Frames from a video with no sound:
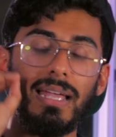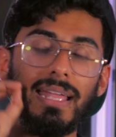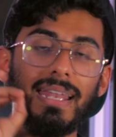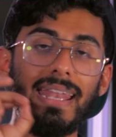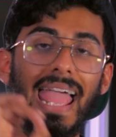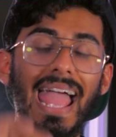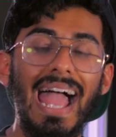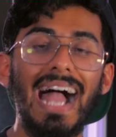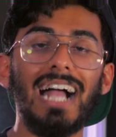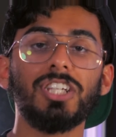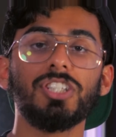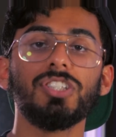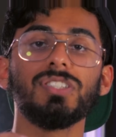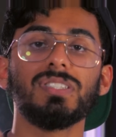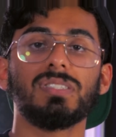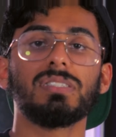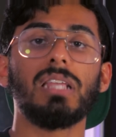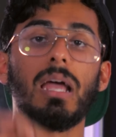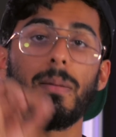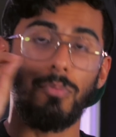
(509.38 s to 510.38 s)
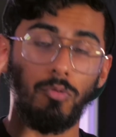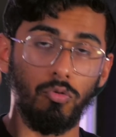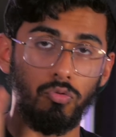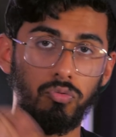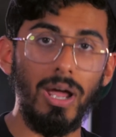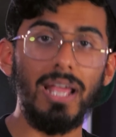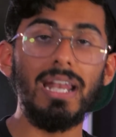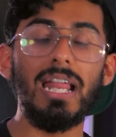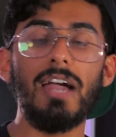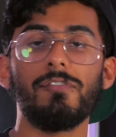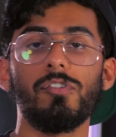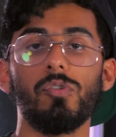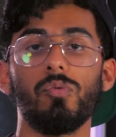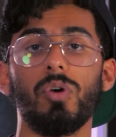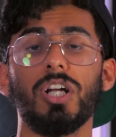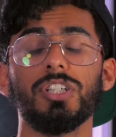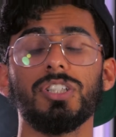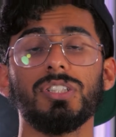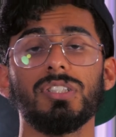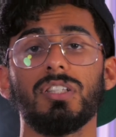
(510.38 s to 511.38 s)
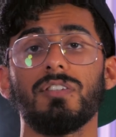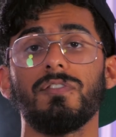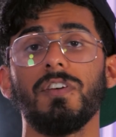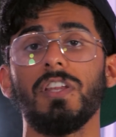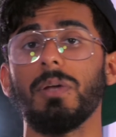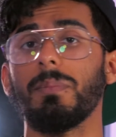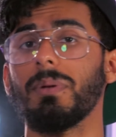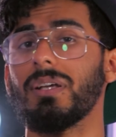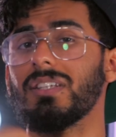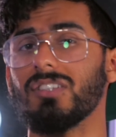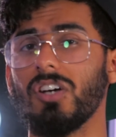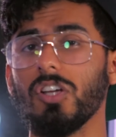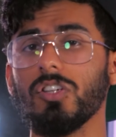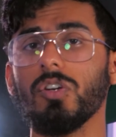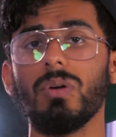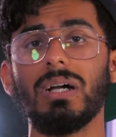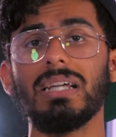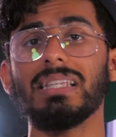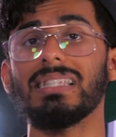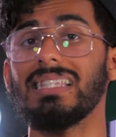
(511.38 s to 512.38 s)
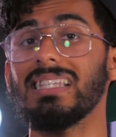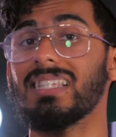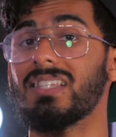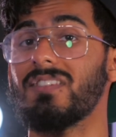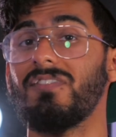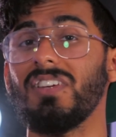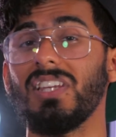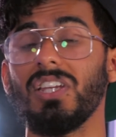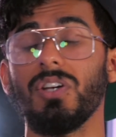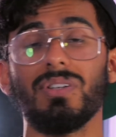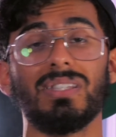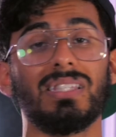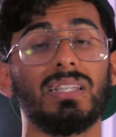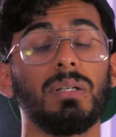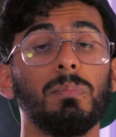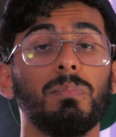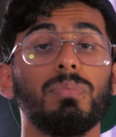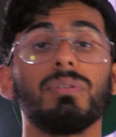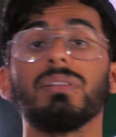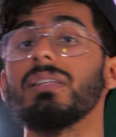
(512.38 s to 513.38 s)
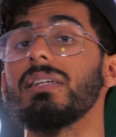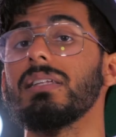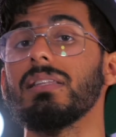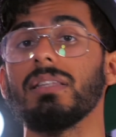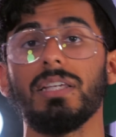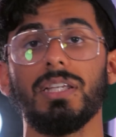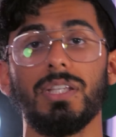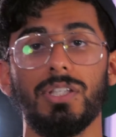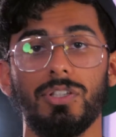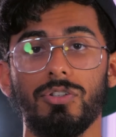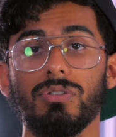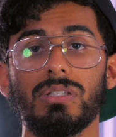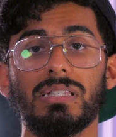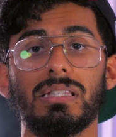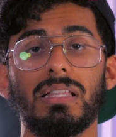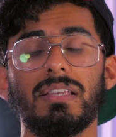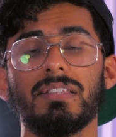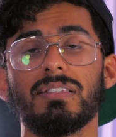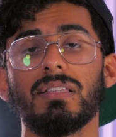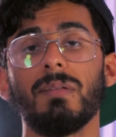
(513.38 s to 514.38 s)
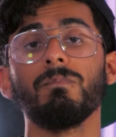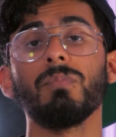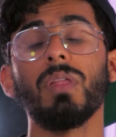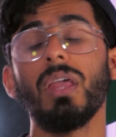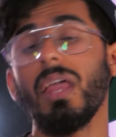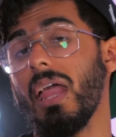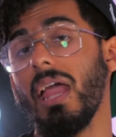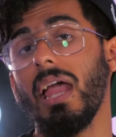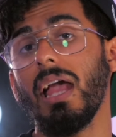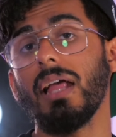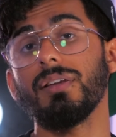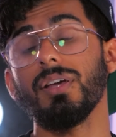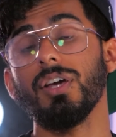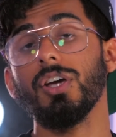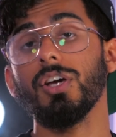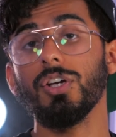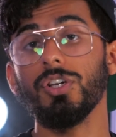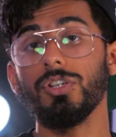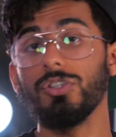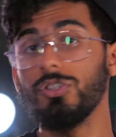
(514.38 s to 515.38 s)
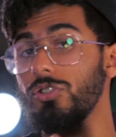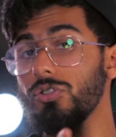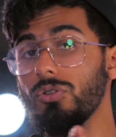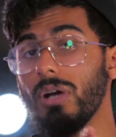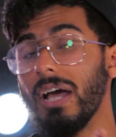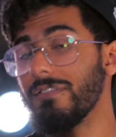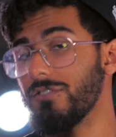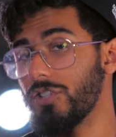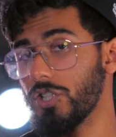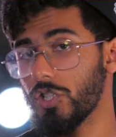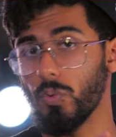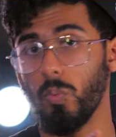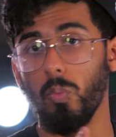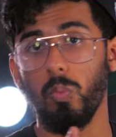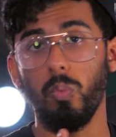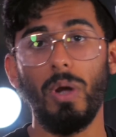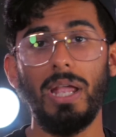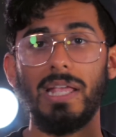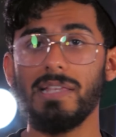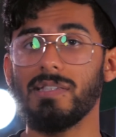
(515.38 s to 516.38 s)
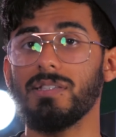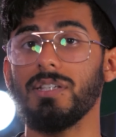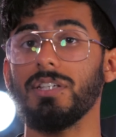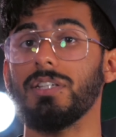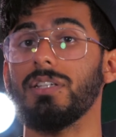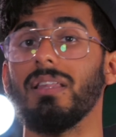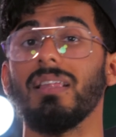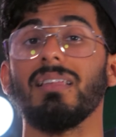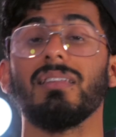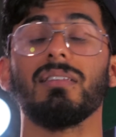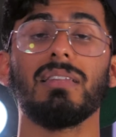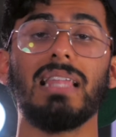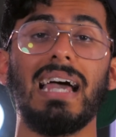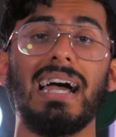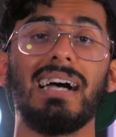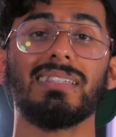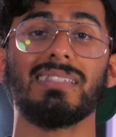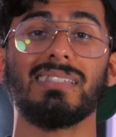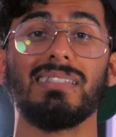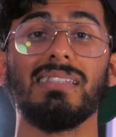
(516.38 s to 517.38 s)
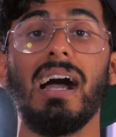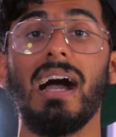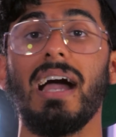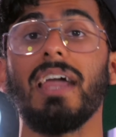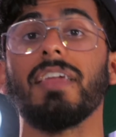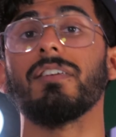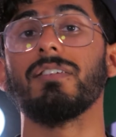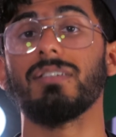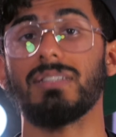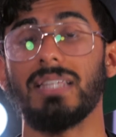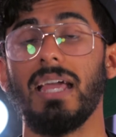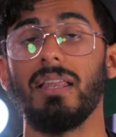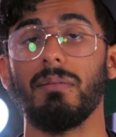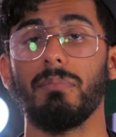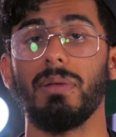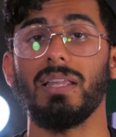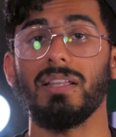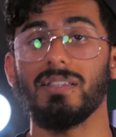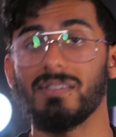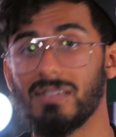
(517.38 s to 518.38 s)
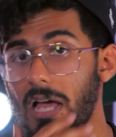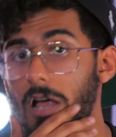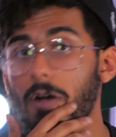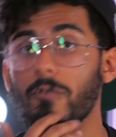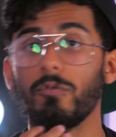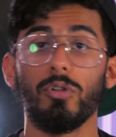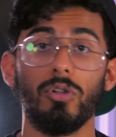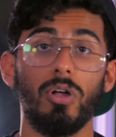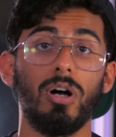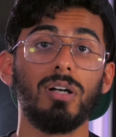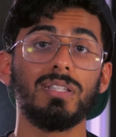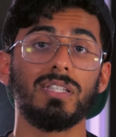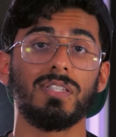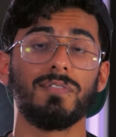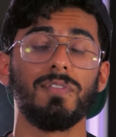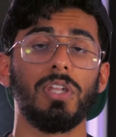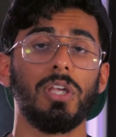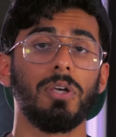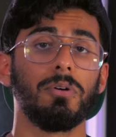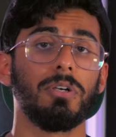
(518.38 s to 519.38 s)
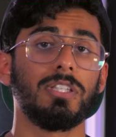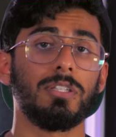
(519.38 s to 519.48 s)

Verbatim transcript: an action step right after watching this video because otherwise this video is completely useless and you have just wasted the last nine or 10 minutes, however long this video